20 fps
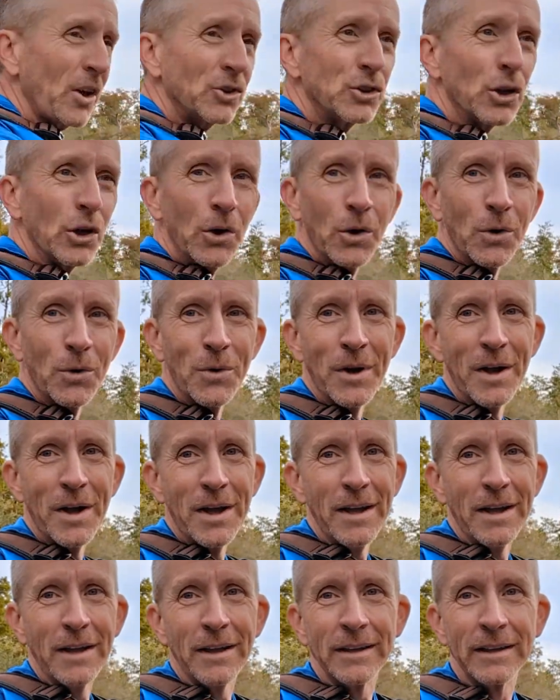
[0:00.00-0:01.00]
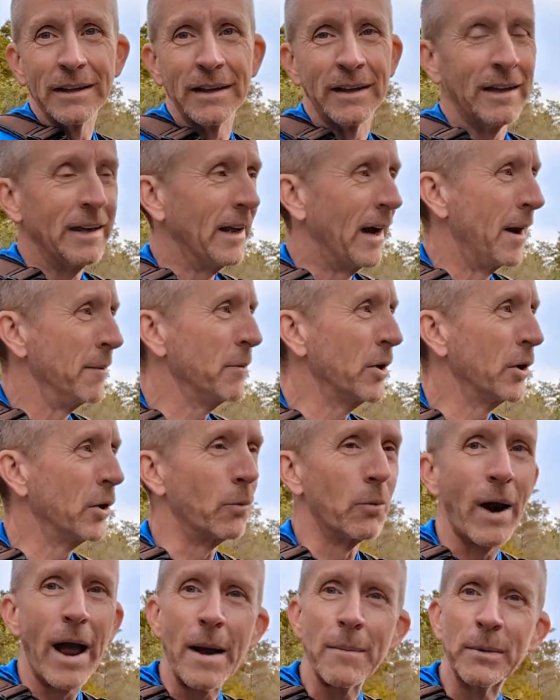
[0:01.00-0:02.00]
So I'm going
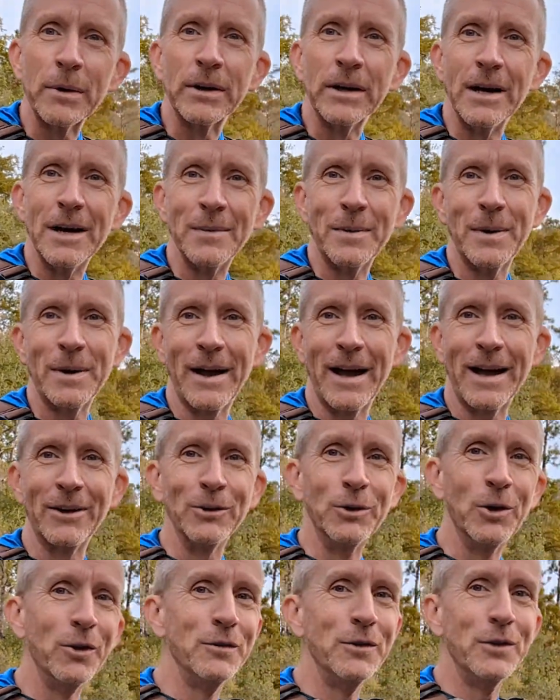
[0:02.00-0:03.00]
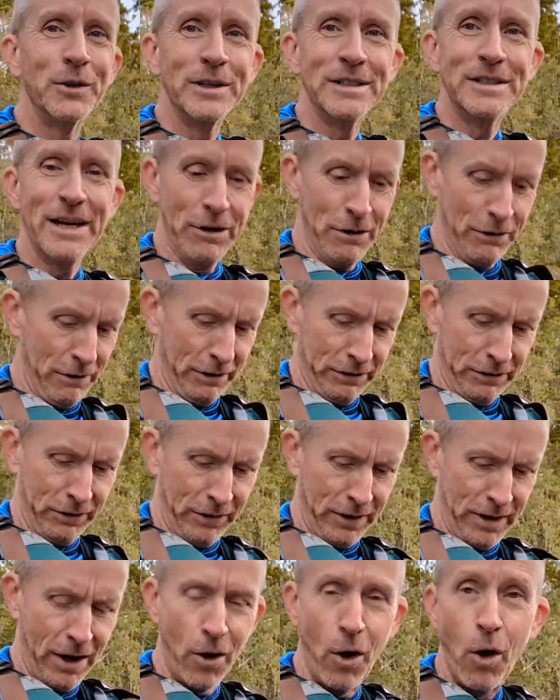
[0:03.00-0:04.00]
to wrap it up. I don't know if you can tell this or
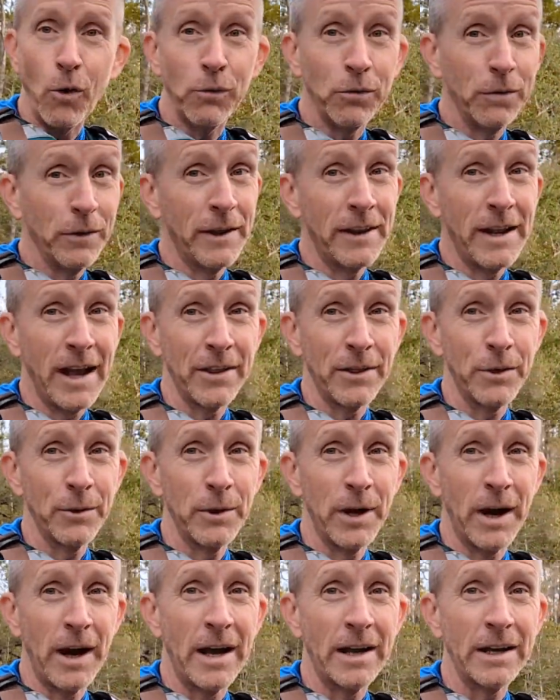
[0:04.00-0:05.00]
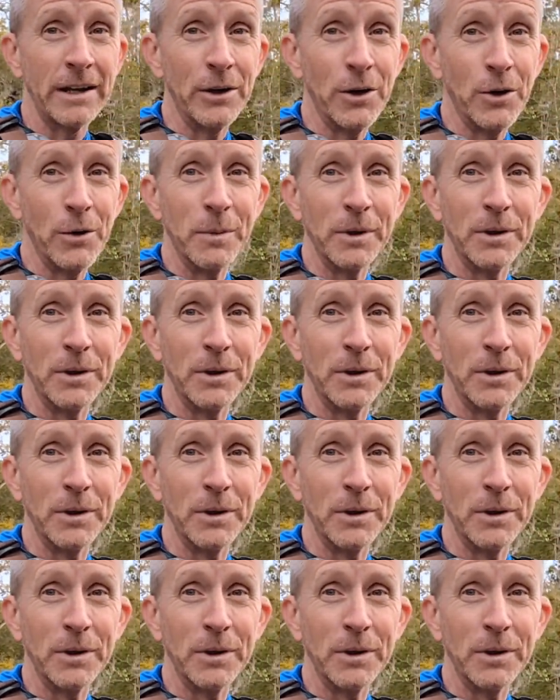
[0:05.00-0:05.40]
not, hopefully not through the audio,